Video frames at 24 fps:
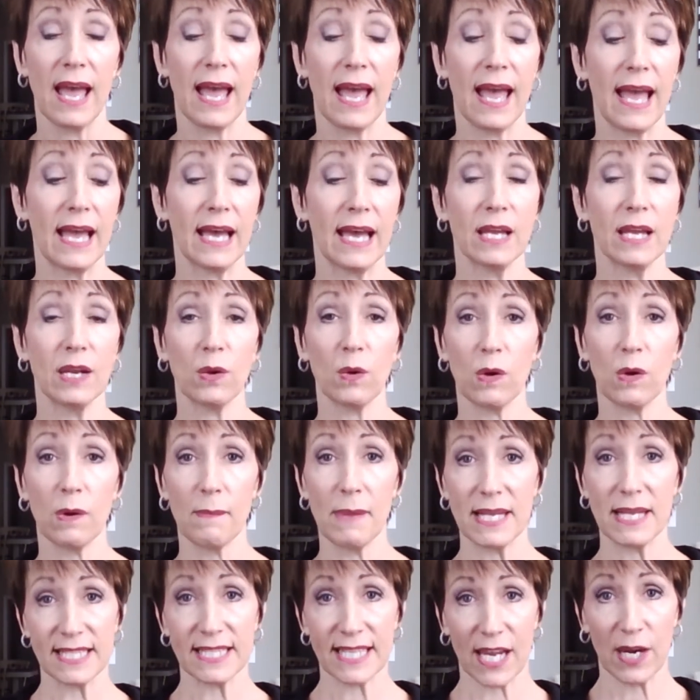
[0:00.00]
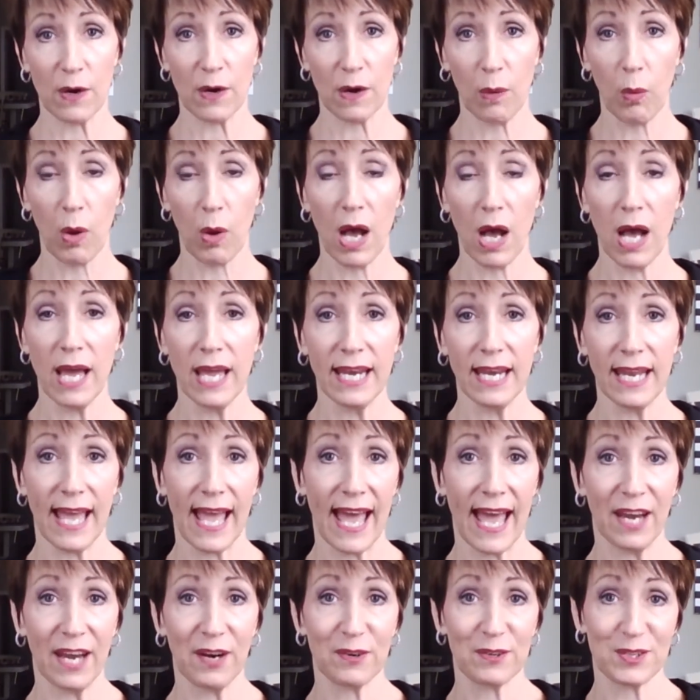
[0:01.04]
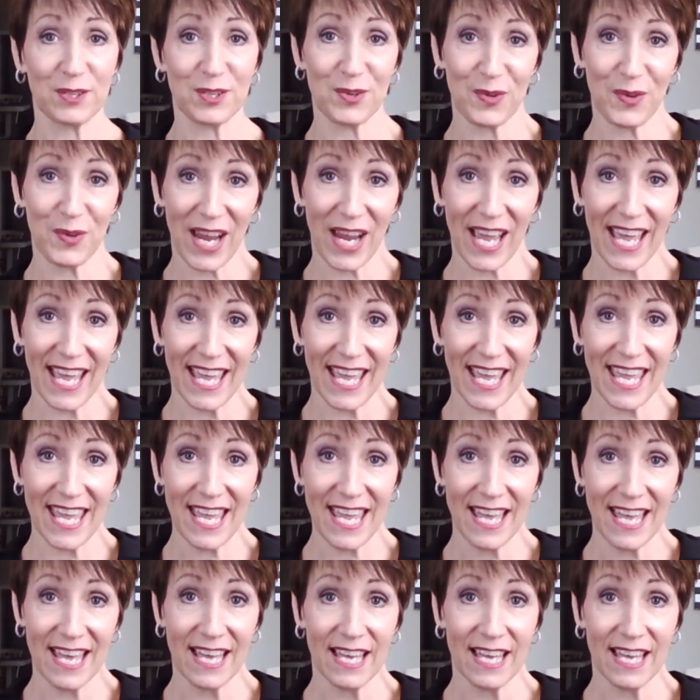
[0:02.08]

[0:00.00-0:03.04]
and or mascara wand at her tray,